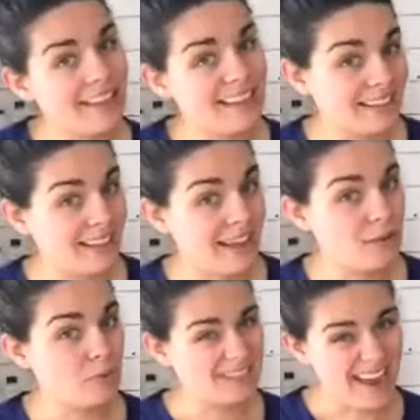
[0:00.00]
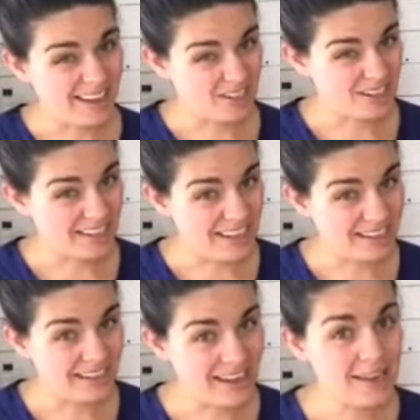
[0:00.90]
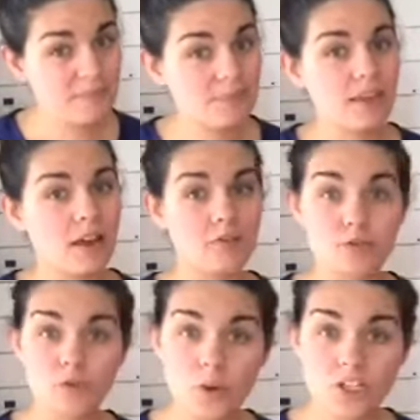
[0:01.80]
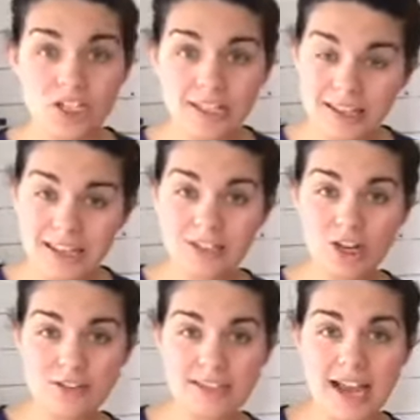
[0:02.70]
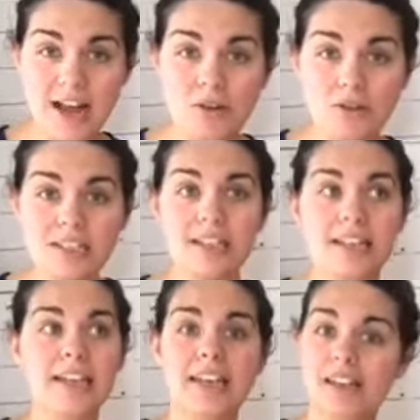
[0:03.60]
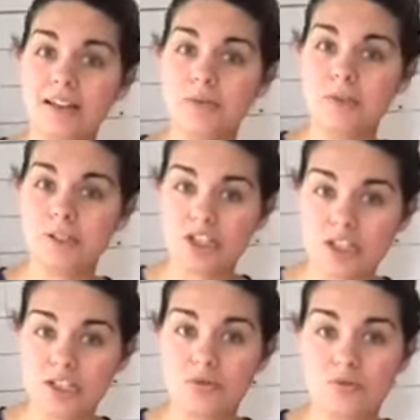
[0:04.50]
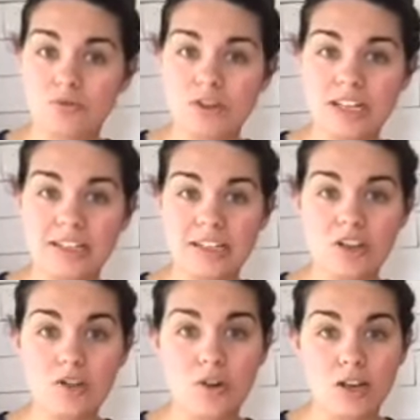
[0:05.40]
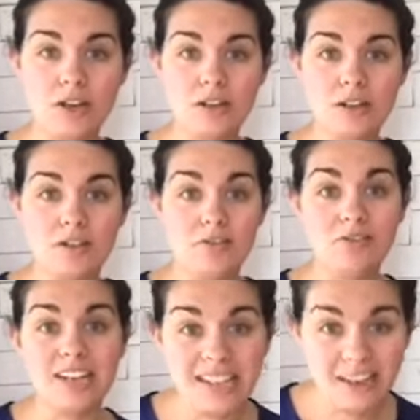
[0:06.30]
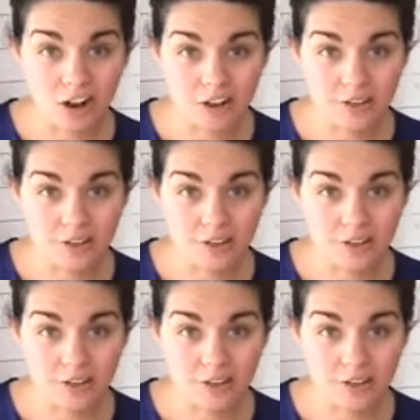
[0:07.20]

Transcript: inlay was actually inlay. Unfortunately, turns out it was just really good veneer.